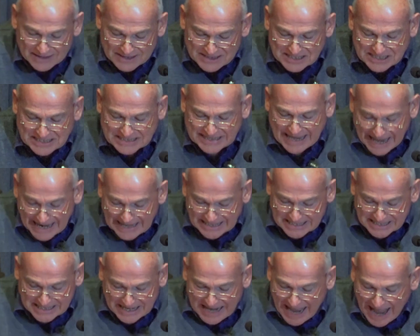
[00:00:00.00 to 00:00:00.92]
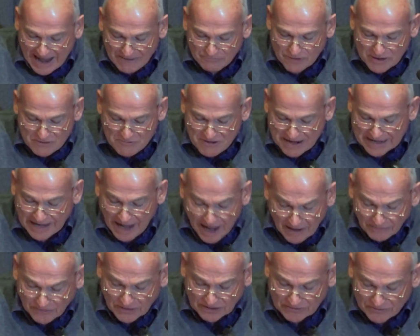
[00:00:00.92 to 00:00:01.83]
Scarcely have we
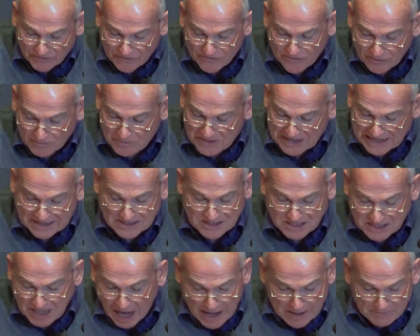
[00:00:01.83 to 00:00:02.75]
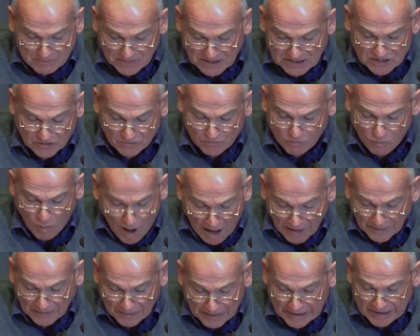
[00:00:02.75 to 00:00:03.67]
recovered from the excitement of
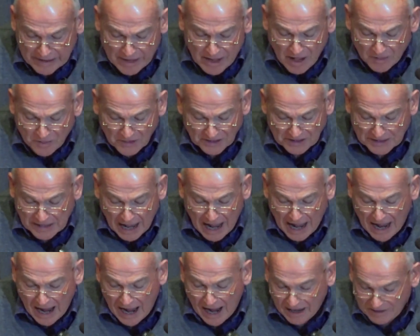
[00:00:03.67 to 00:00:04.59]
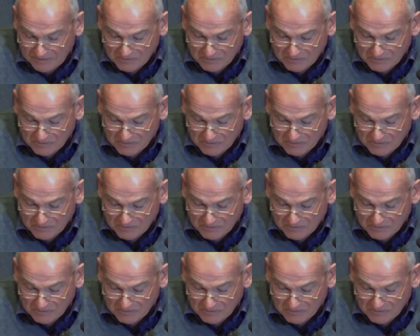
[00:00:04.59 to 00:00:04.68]
one than